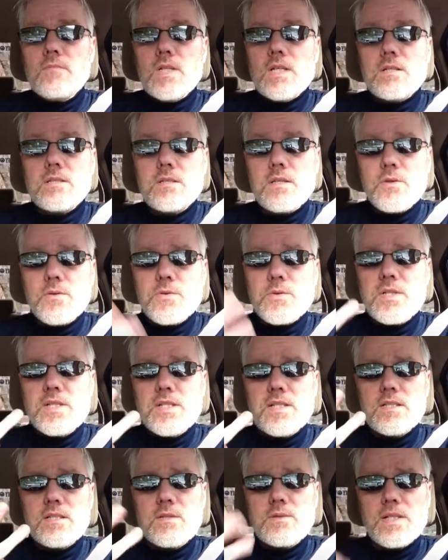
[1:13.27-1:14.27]
So 3
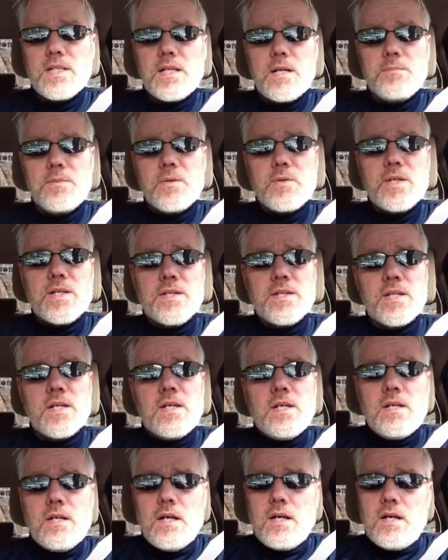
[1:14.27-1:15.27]
things I want to help you with.
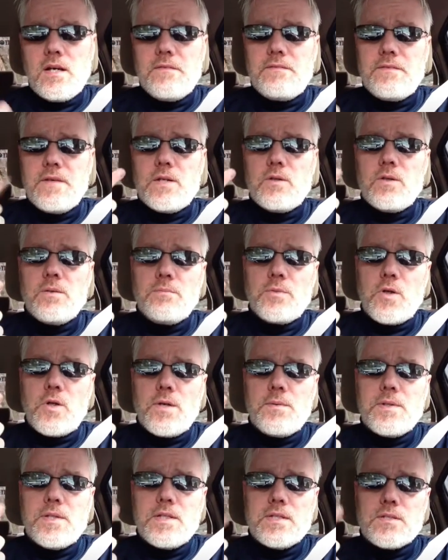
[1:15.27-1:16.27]
Federal
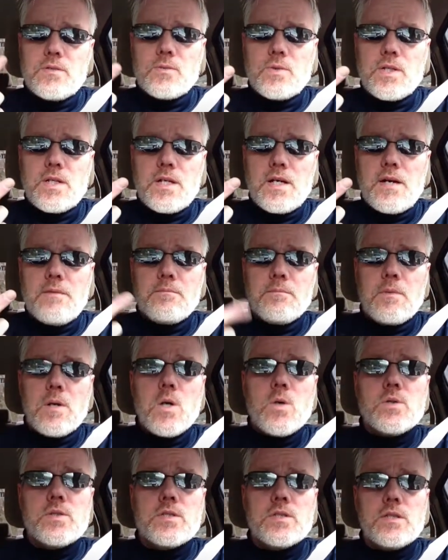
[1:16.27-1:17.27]
employment is where I'm
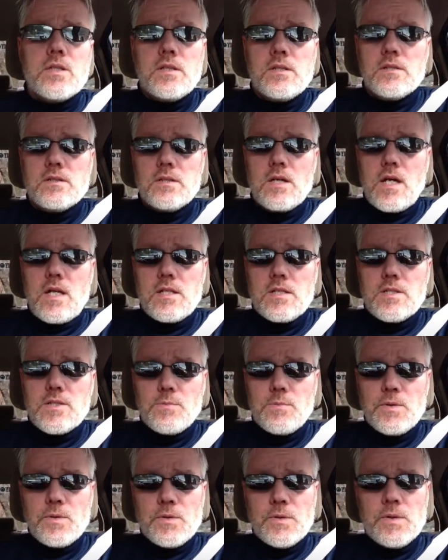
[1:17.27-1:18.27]
most
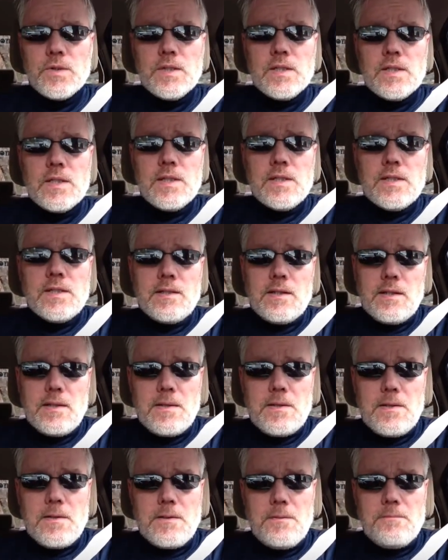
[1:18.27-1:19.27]
knowledgeable.
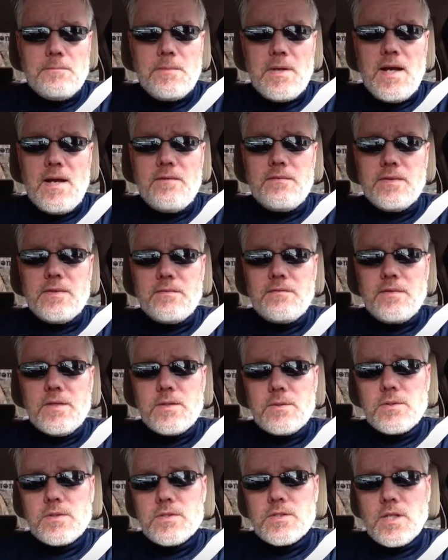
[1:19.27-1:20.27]
Having a
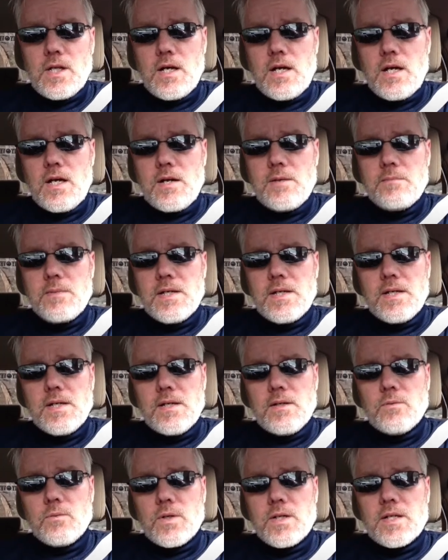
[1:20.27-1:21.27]
federal job
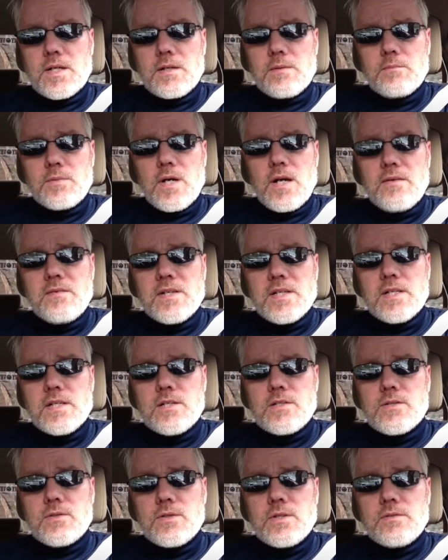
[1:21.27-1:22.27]
and working in private
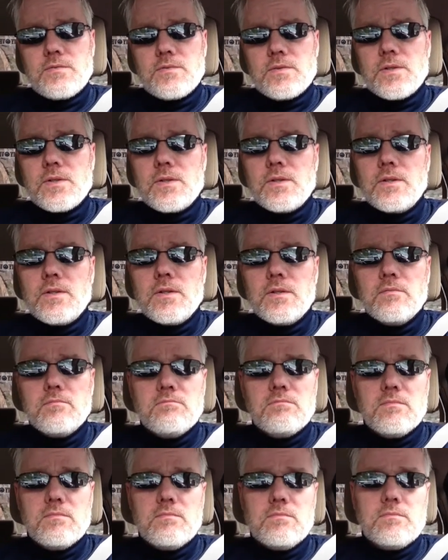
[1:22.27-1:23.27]
industry for
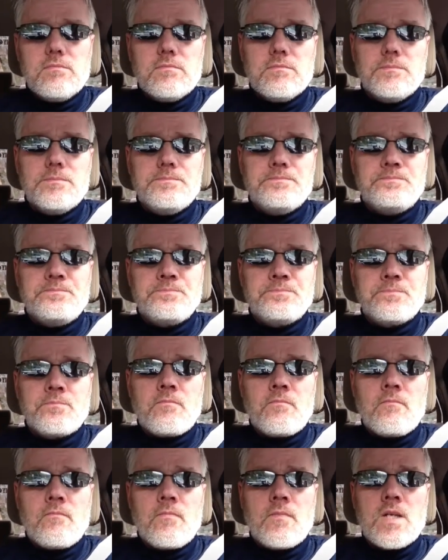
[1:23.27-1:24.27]
3
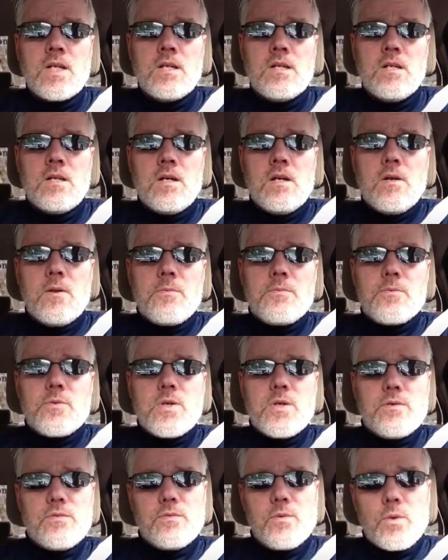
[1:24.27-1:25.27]

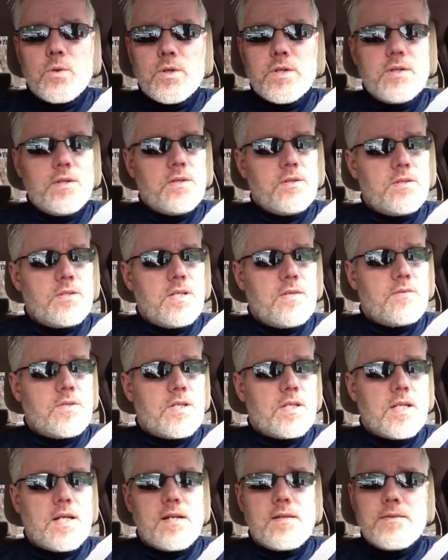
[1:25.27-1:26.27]
or 4 years after
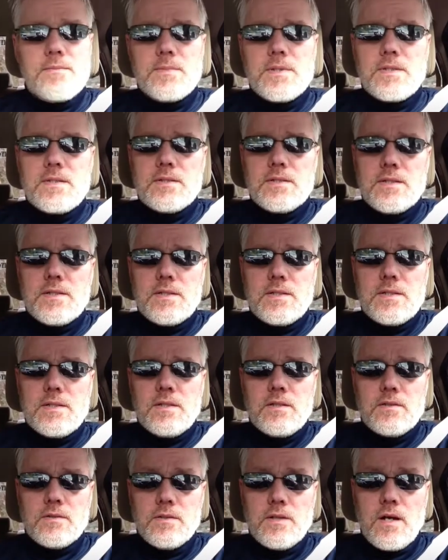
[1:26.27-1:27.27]
I got out of the military,
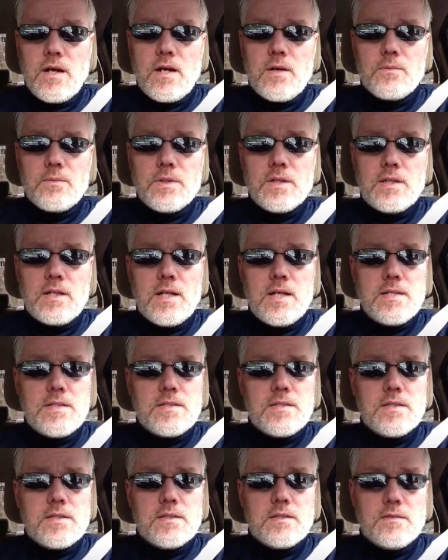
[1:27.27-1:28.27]
not
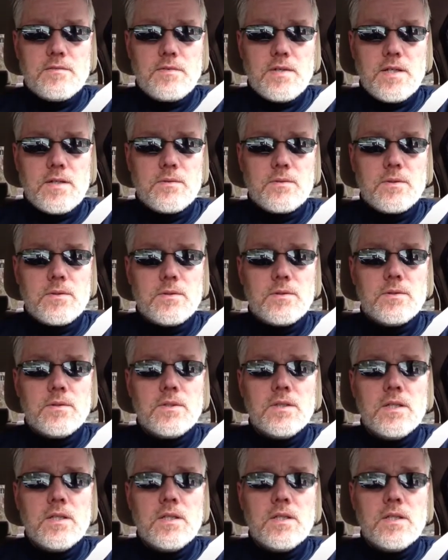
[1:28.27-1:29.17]
realizing the federal